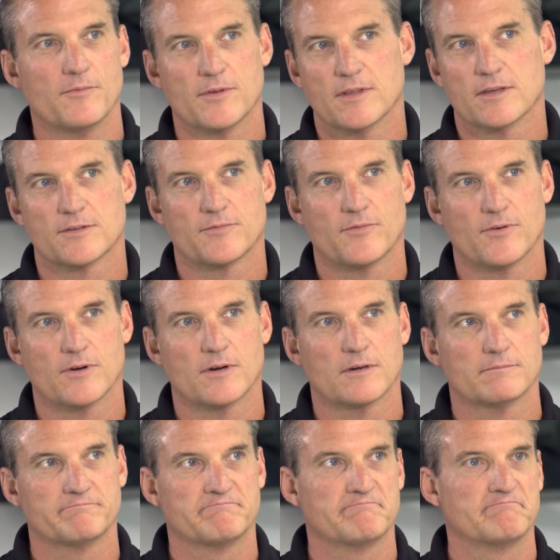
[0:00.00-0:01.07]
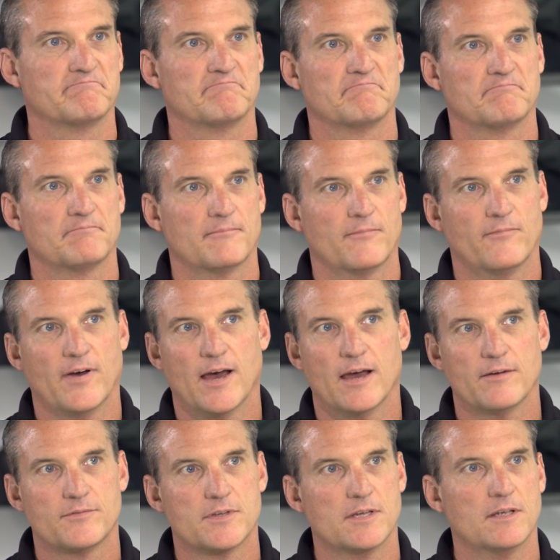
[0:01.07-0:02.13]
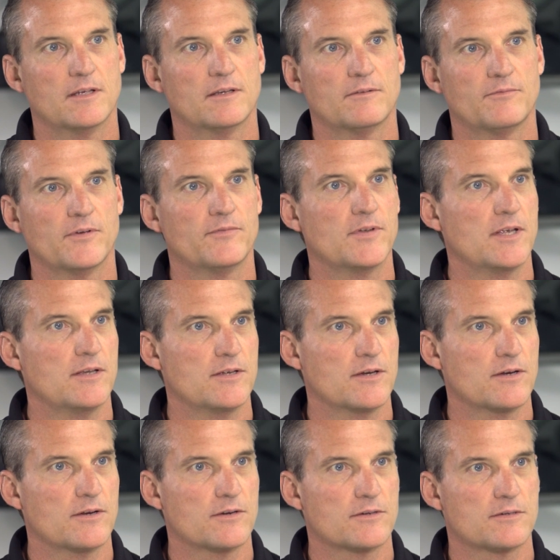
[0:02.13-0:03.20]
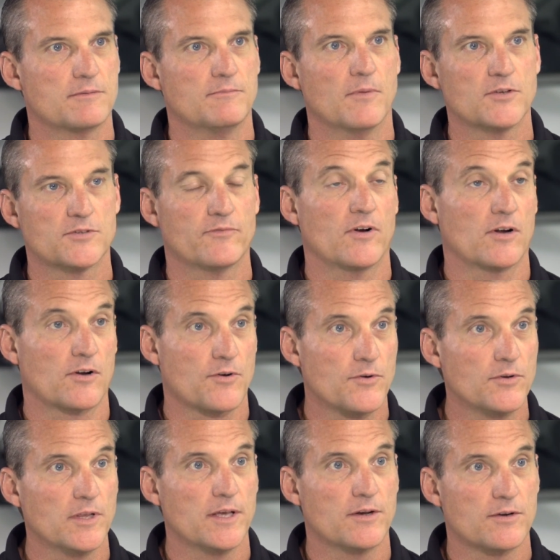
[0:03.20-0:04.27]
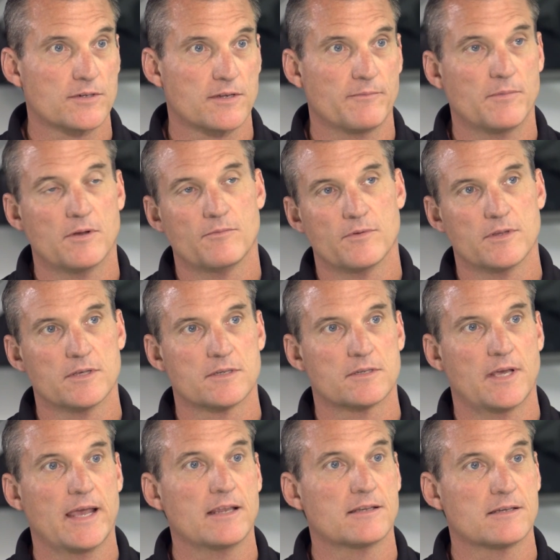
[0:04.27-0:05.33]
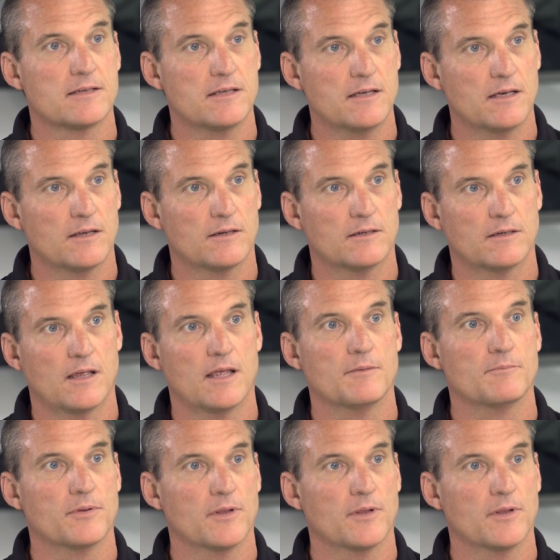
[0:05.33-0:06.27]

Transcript: with us for 5, 10, 15 years. Most of our crew leaders have been with us 8 to 10 and